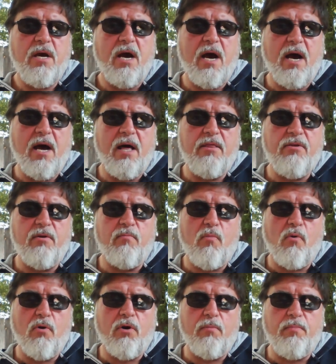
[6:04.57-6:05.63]
their
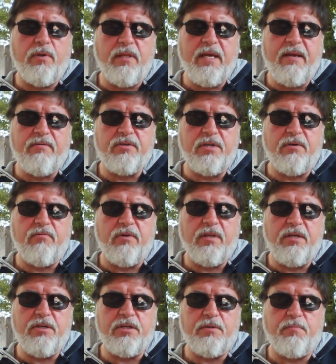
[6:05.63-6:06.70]
moral beliefs and
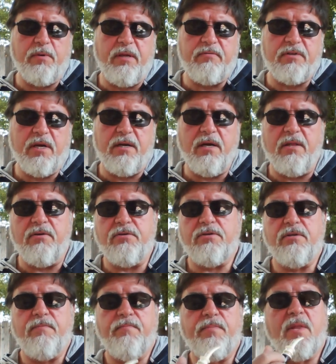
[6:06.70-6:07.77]
religious beliefs on others.